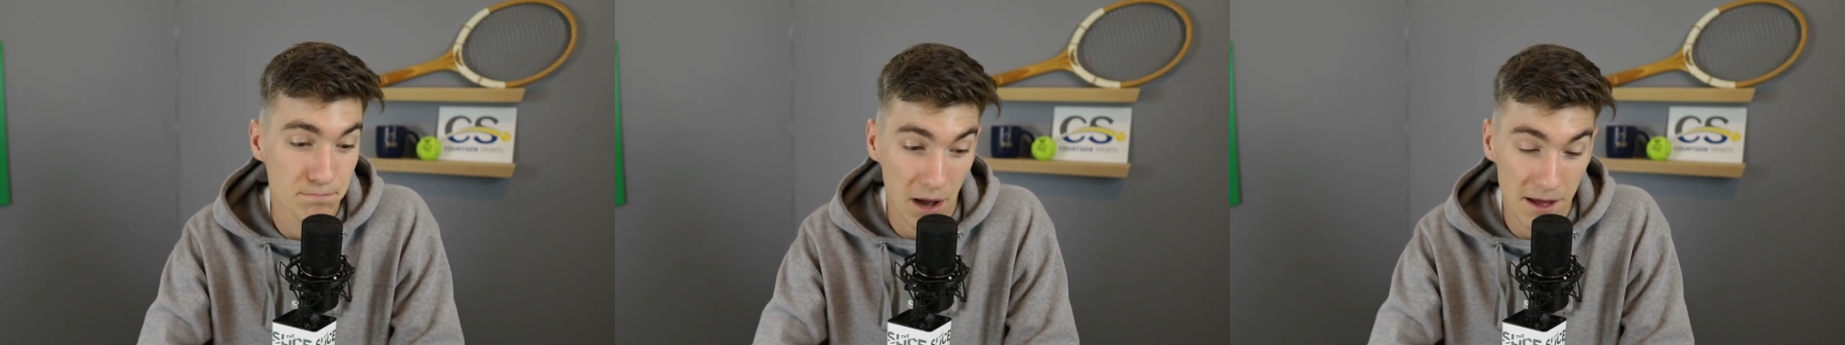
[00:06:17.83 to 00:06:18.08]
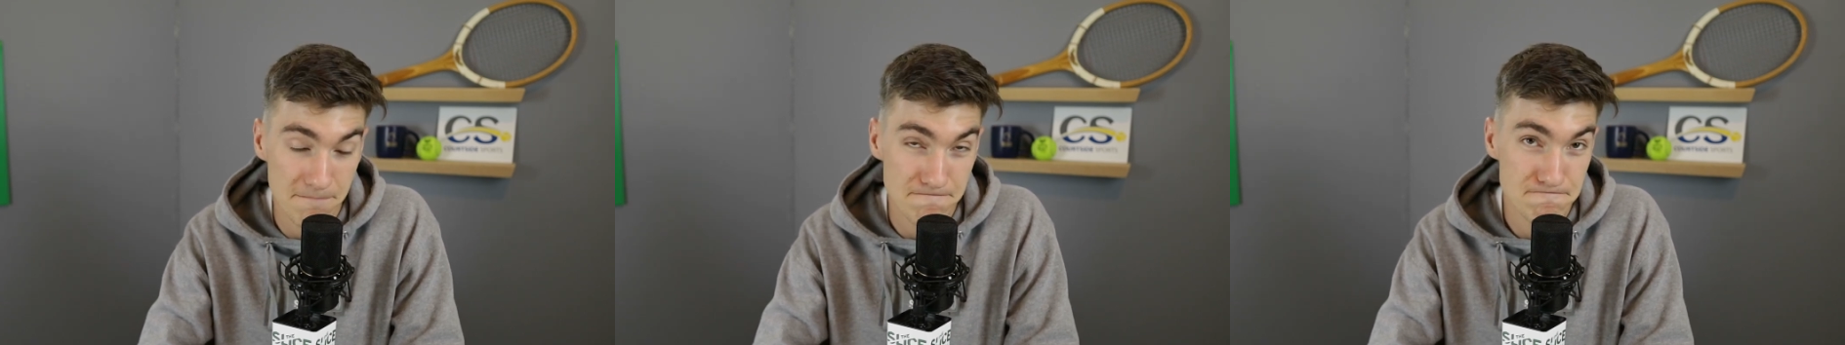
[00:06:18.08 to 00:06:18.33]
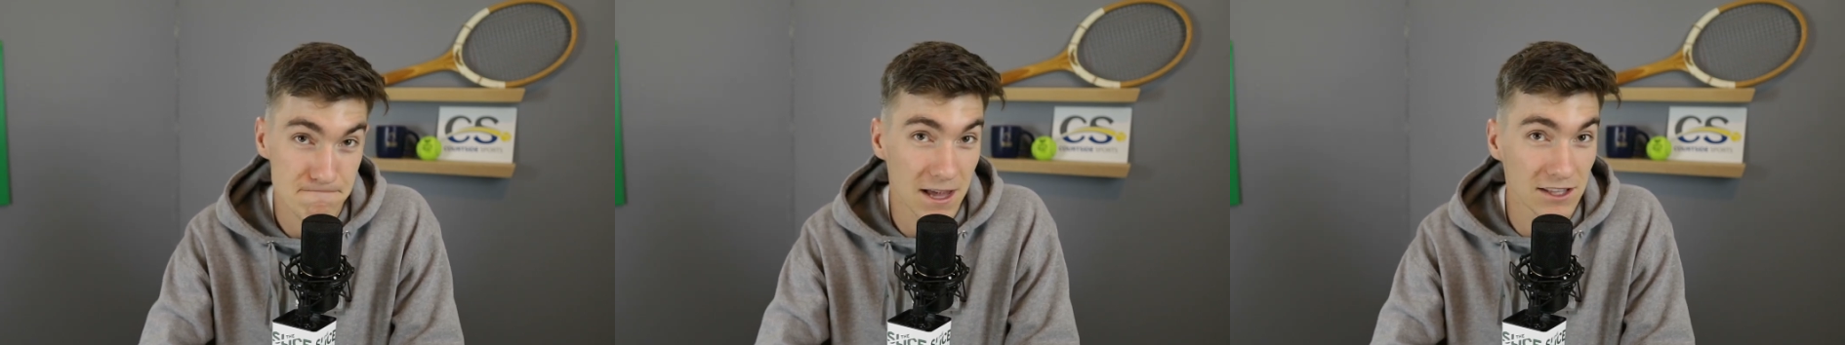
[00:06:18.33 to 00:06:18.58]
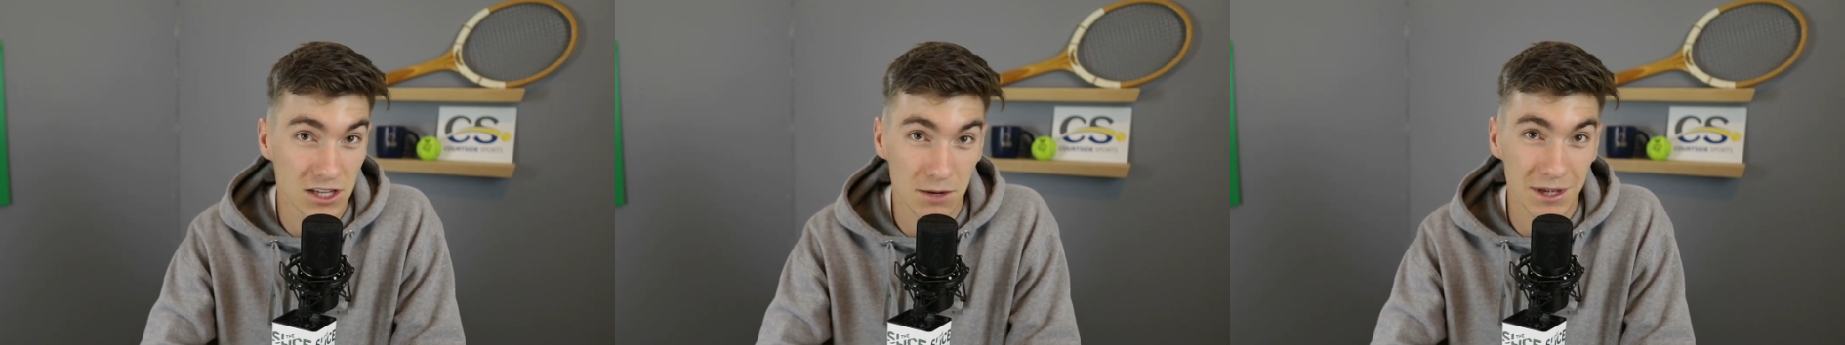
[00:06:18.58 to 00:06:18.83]
But
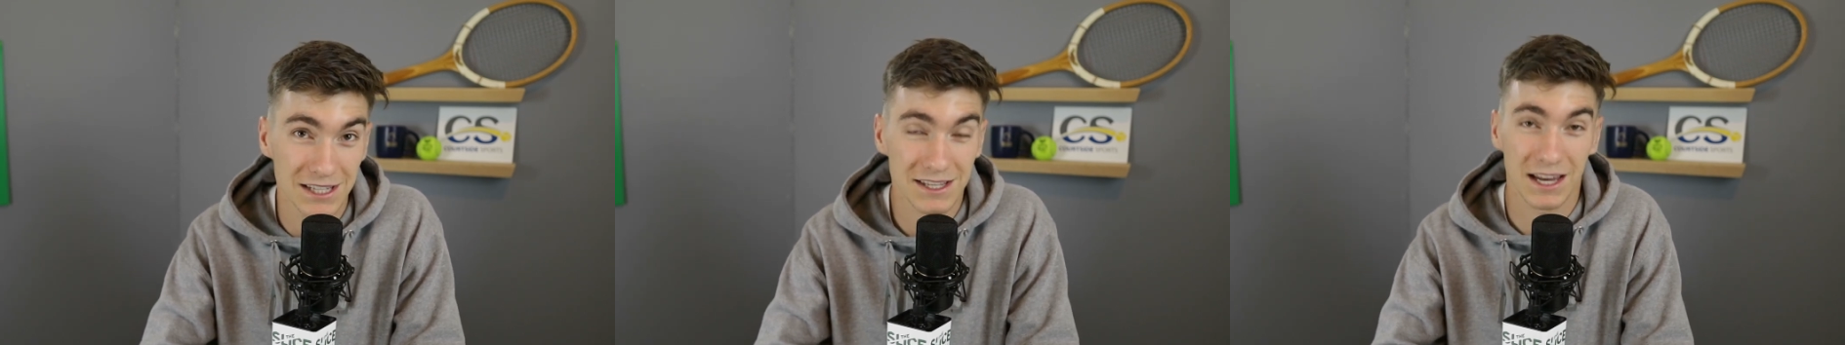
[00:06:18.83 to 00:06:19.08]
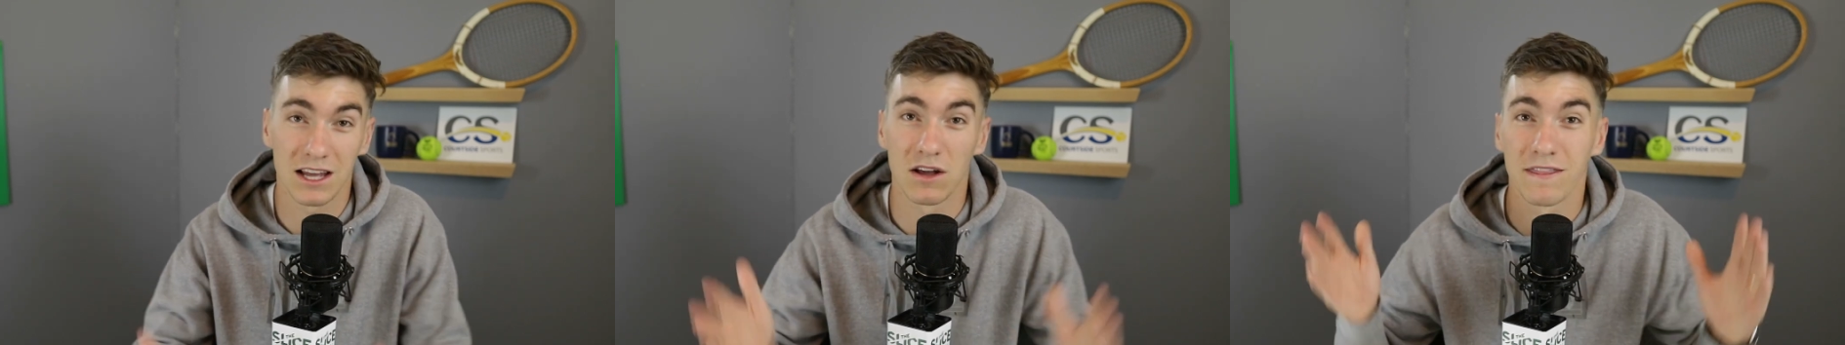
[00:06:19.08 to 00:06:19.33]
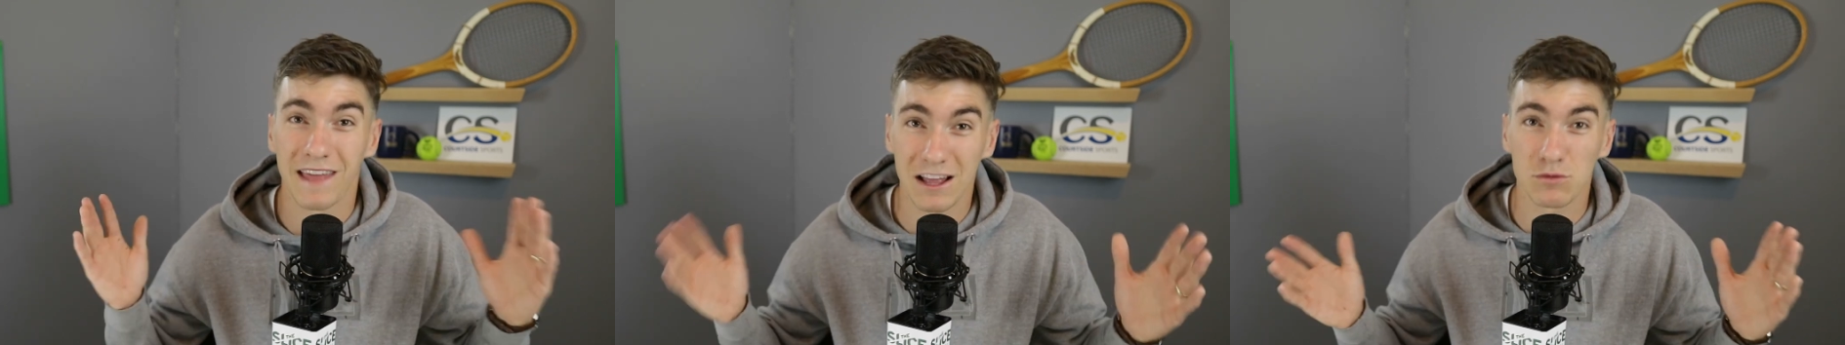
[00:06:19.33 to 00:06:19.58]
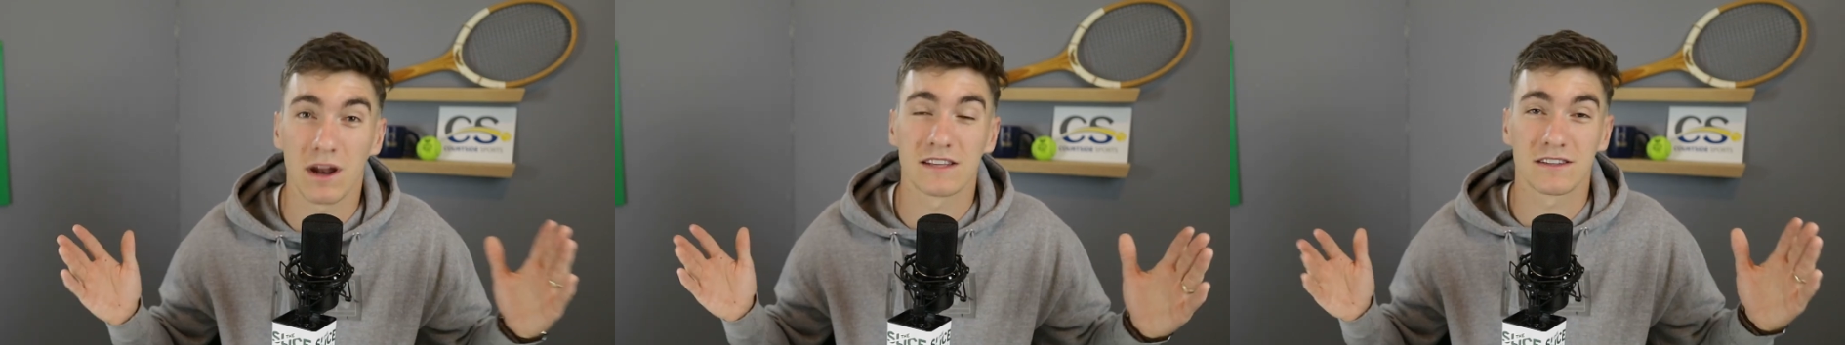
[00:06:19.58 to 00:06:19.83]
it's going to be exciting.
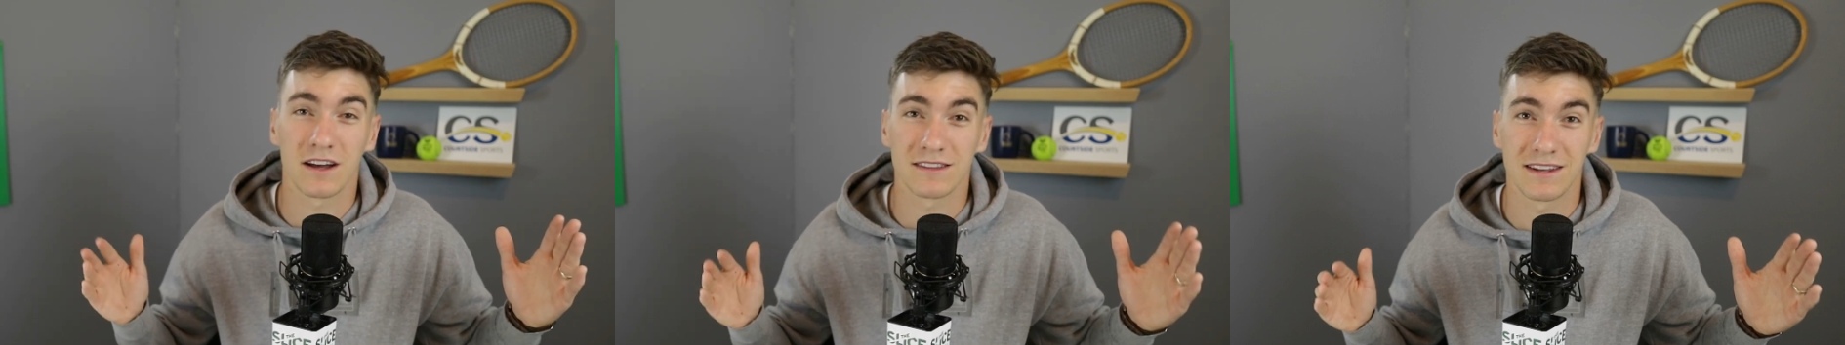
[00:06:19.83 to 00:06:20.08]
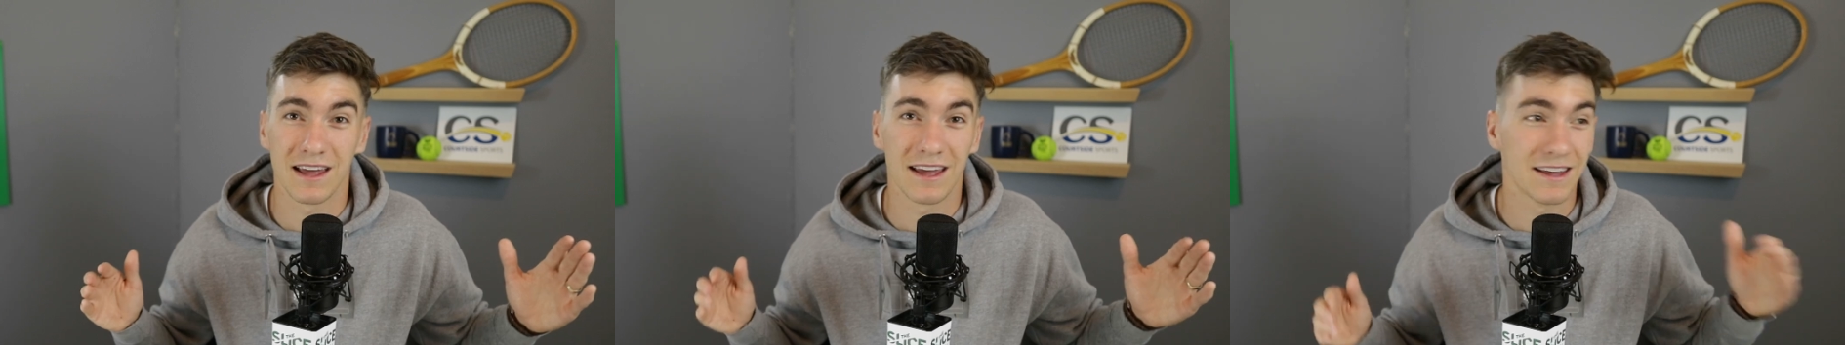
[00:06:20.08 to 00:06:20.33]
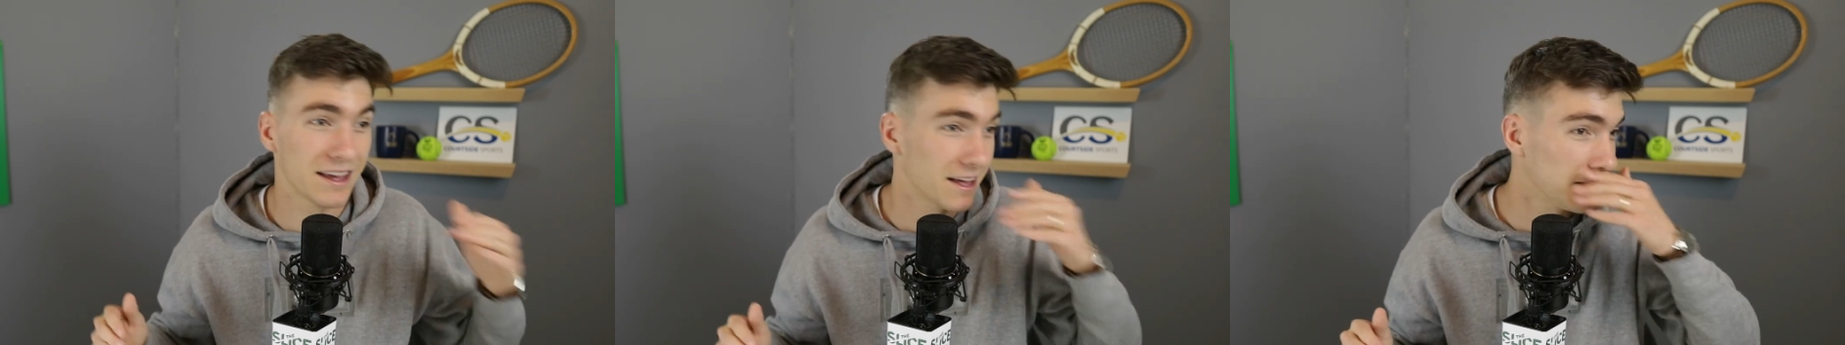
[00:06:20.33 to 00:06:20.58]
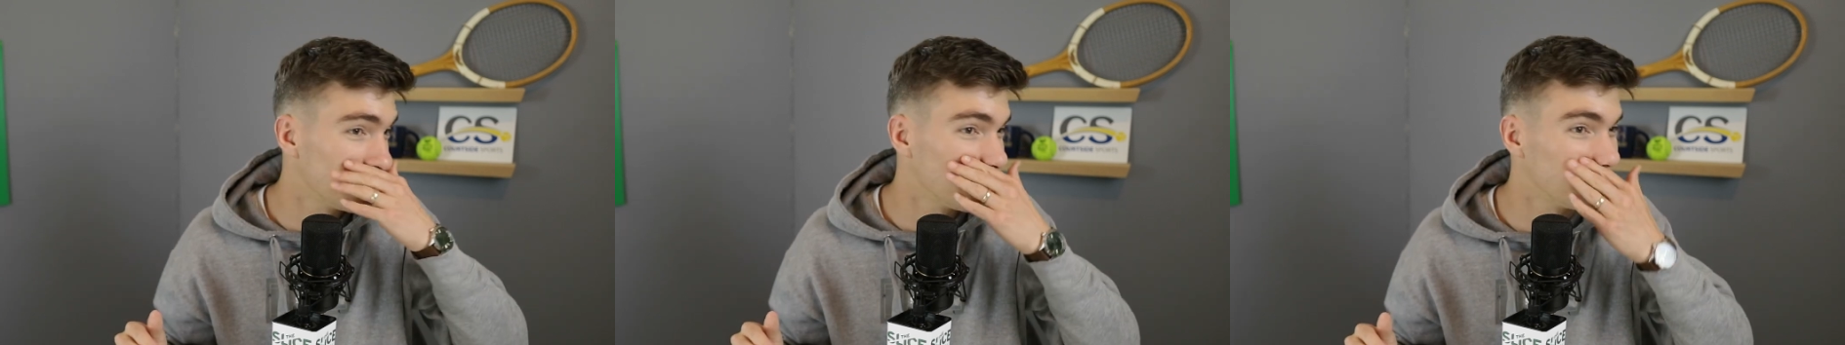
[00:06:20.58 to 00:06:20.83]
That's what I saw today
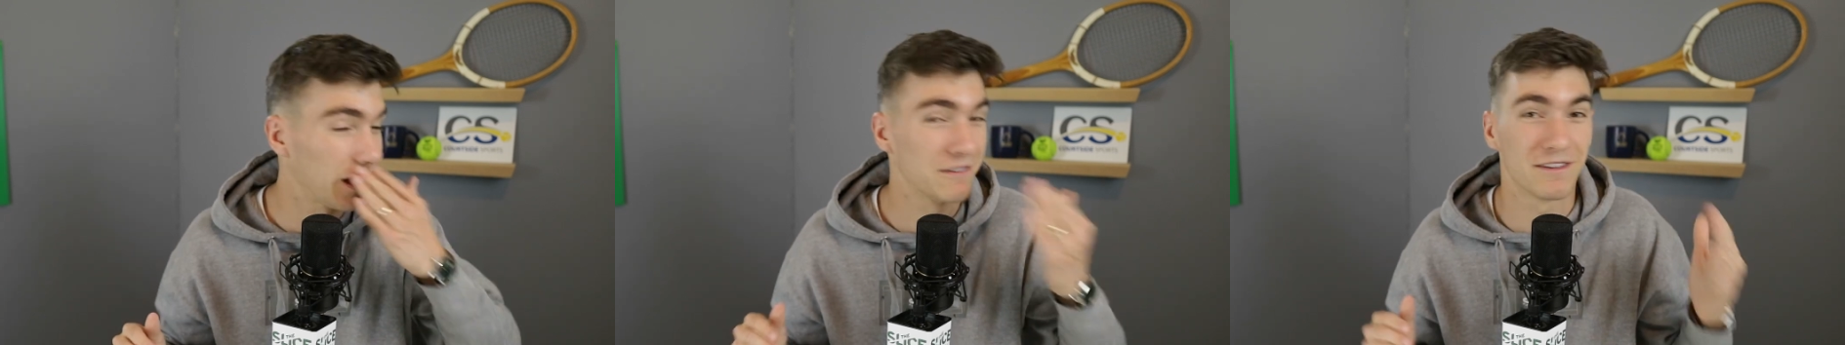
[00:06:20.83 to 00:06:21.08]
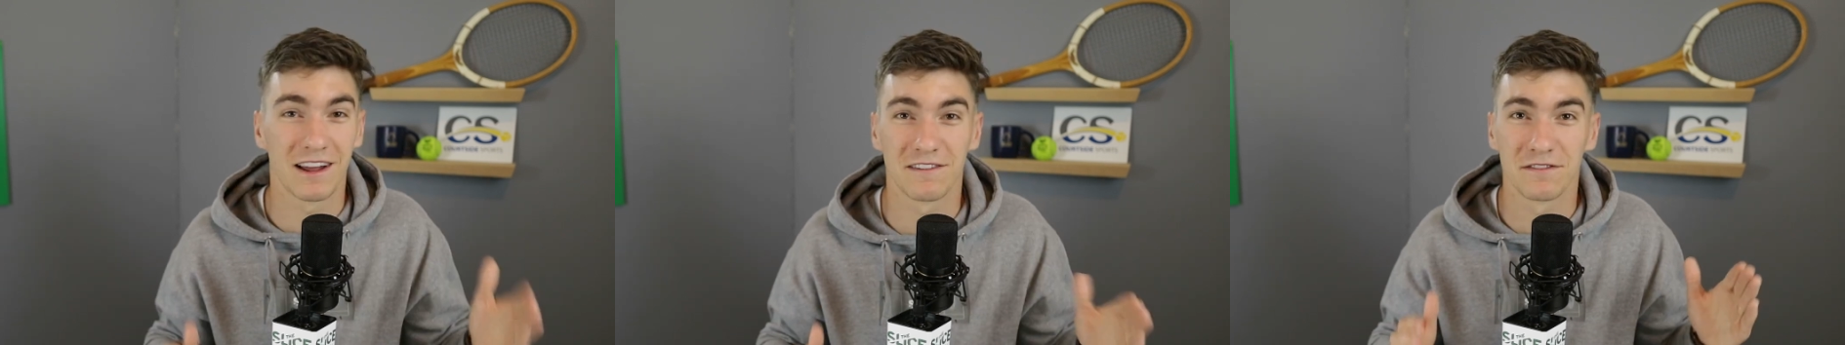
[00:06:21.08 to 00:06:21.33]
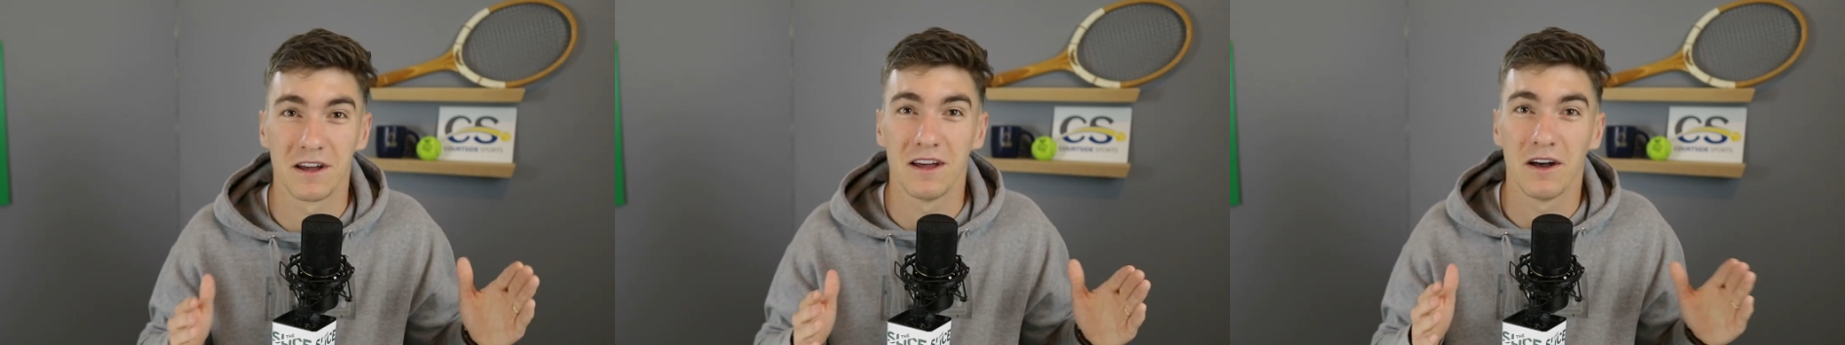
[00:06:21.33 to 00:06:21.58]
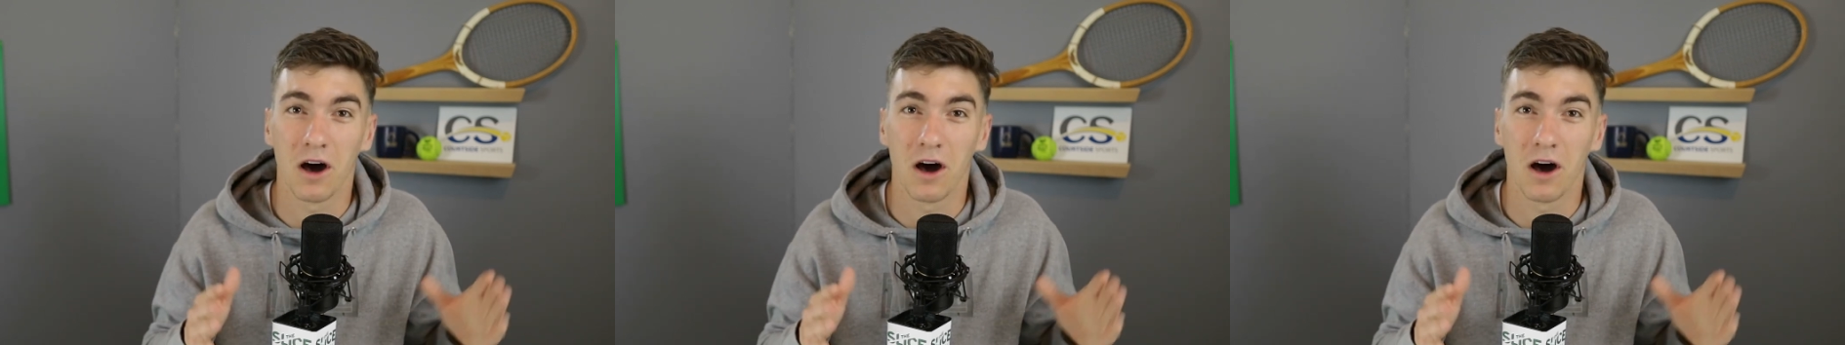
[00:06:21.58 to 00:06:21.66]
in Medvedev.